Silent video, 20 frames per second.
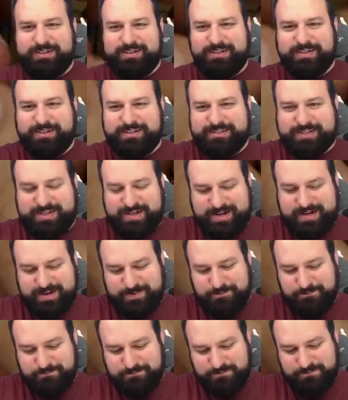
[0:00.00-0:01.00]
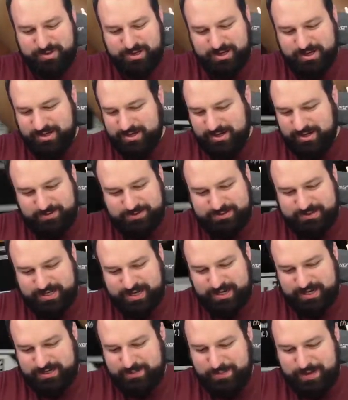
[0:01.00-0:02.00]
to go. Once
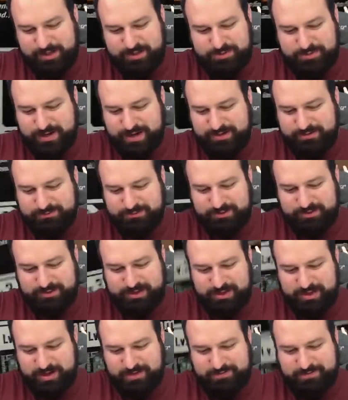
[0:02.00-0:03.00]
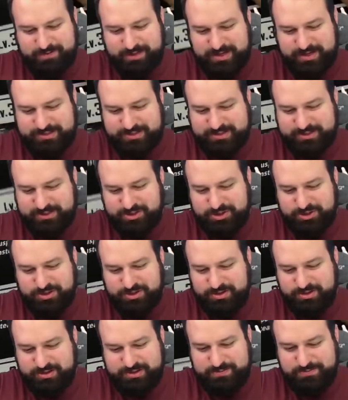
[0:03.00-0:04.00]
again, Commandramon, really love it's
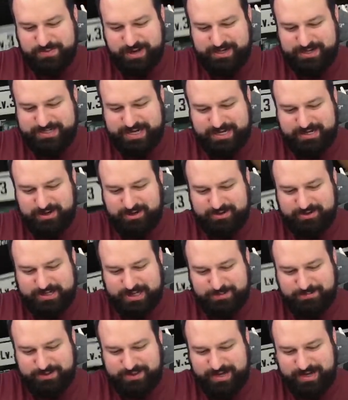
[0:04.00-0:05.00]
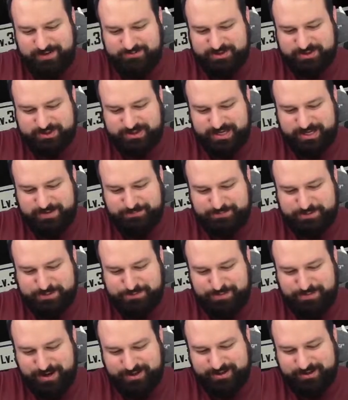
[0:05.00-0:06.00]
my deck archetype with that. Just keep
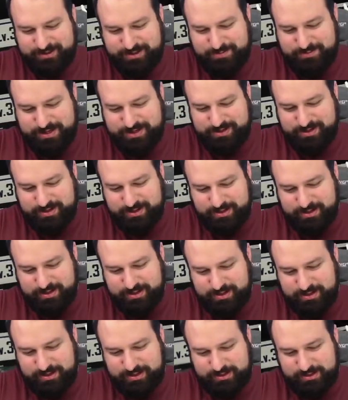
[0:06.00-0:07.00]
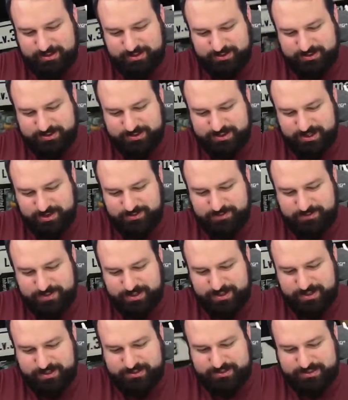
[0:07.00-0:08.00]
spawning them in.
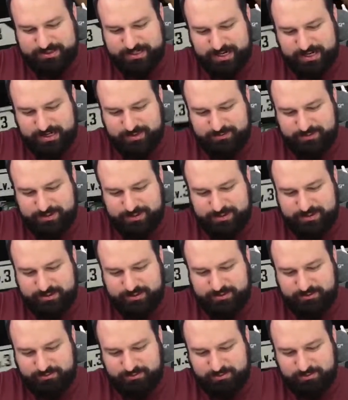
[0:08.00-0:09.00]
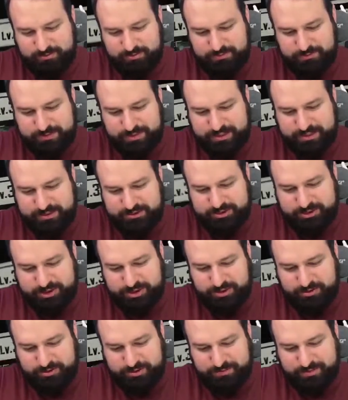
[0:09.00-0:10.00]
Kurisaramon, Taomon, Garurumon,
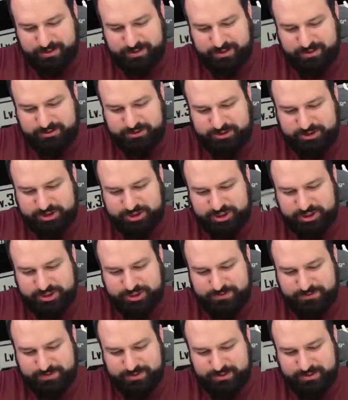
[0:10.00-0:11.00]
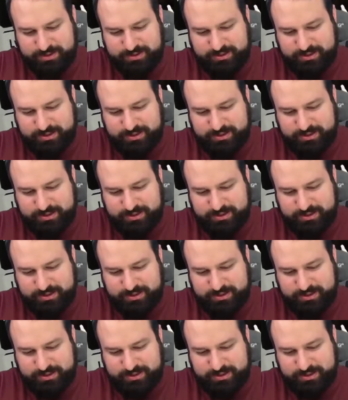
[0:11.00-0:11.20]
Jokermon, Gigimon,